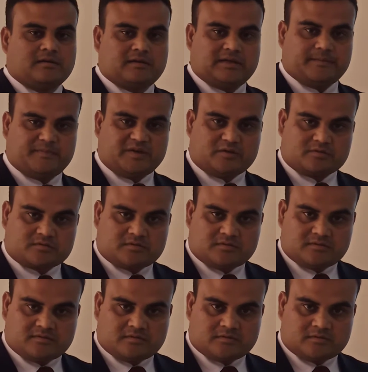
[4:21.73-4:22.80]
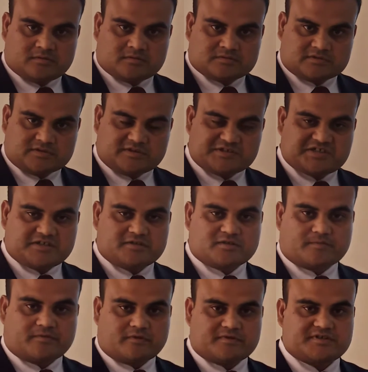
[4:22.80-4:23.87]
about 13 or
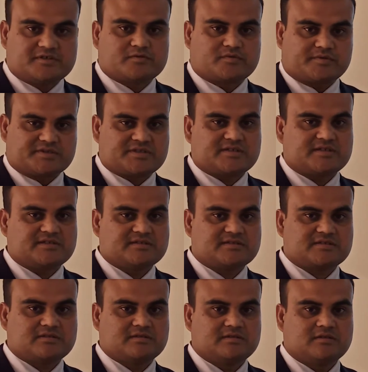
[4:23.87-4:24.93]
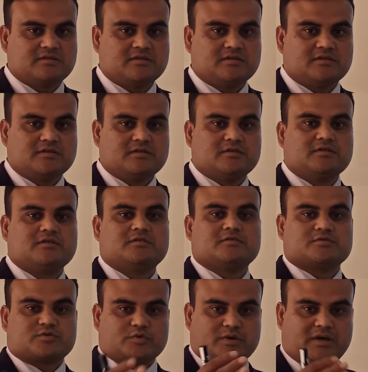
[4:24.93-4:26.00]
14 questions
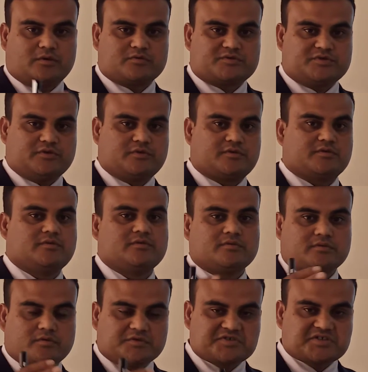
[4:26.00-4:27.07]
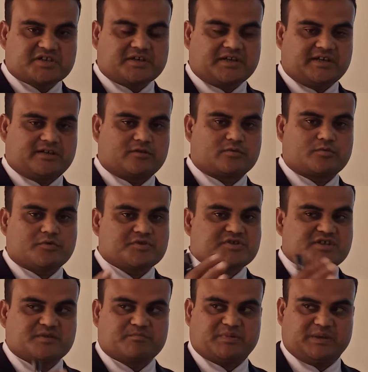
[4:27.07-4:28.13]
throughout your questionnaire or
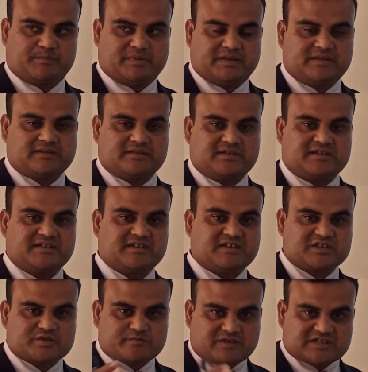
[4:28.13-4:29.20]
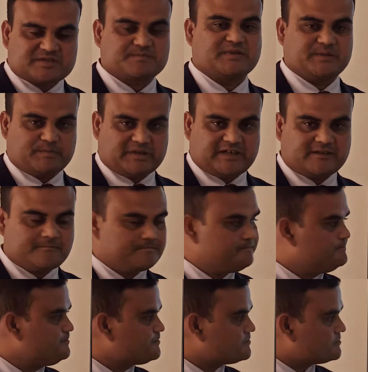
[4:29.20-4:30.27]
question paper in English first paper
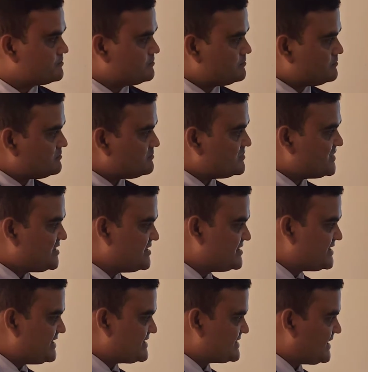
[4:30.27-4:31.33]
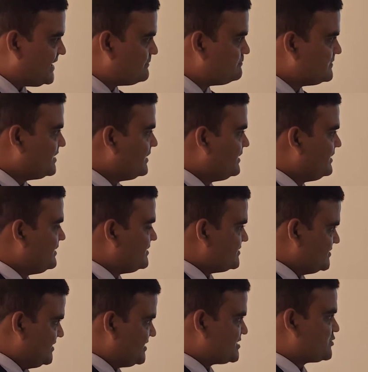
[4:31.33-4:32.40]
in the exam,
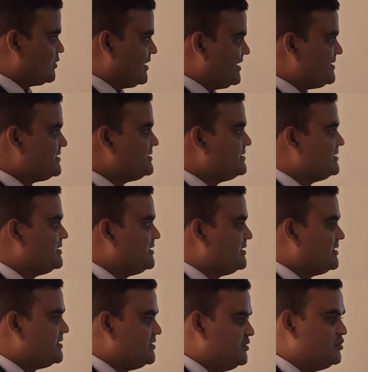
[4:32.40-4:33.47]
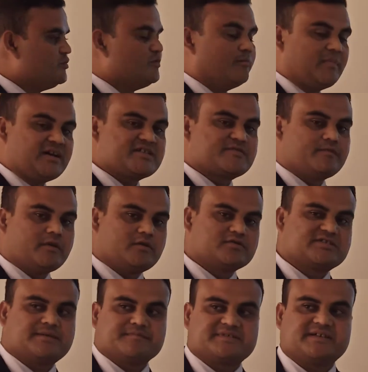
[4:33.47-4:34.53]
that's why you must follow
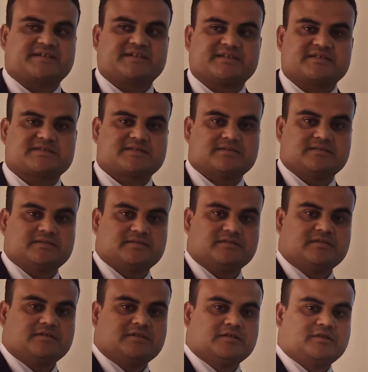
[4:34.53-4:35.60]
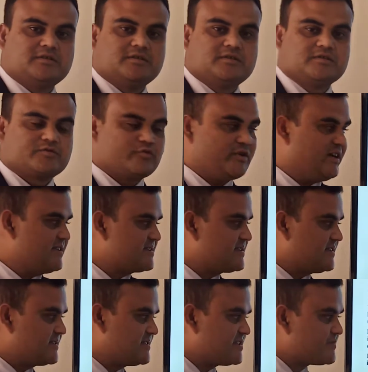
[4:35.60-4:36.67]
some techniques. To
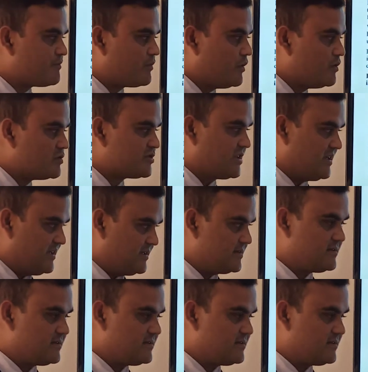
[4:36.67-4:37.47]
answer this flowchart,